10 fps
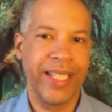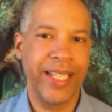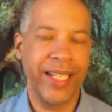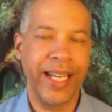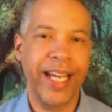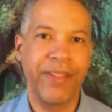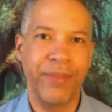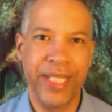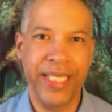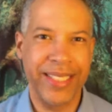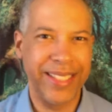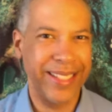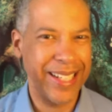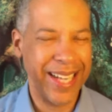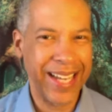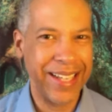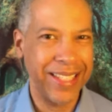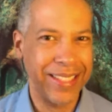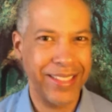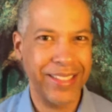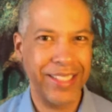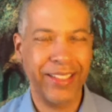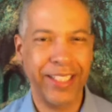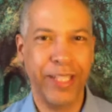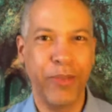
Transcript: in a lot of ways, not necessarily